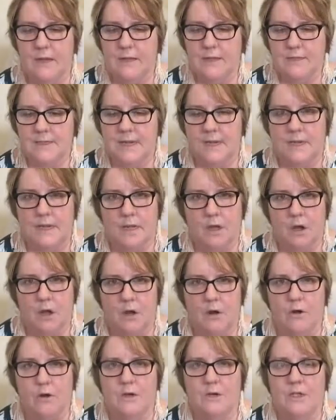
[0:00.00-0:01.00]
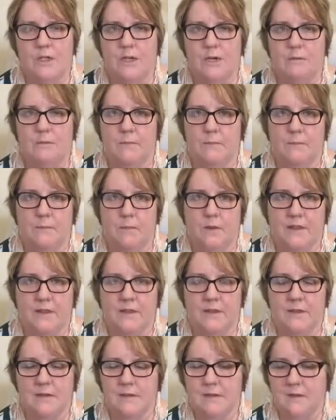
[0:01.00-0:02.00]
taking ownership with
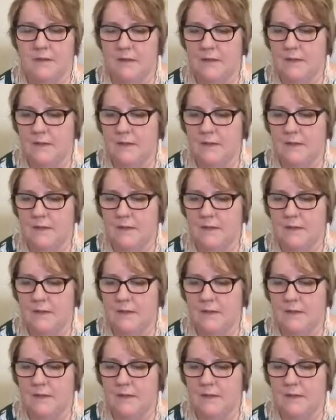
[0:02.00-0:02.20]
it,